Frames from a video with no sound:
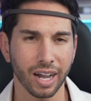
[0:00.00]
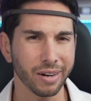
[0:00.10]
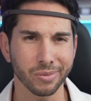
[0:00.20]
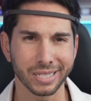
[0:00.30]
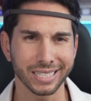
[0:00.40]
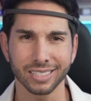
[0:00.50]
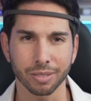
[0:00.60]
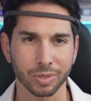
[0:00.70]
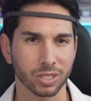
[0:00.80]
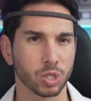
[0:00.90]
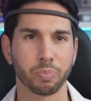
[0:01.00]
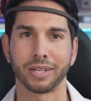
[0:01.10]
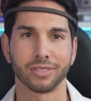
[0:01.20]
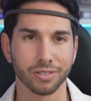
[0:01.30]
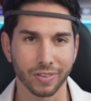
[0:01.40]
I don't need some
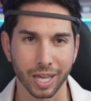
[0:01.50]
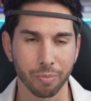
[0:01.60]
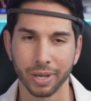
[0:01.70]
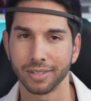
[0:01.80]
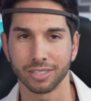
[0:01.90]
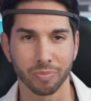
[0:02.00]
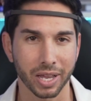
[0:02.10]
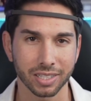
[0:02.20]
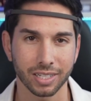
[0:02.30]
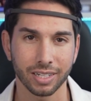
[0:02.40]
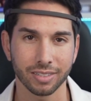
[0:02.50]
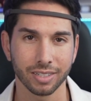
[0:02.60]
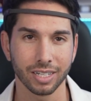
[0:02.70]
expensive headband to meditate.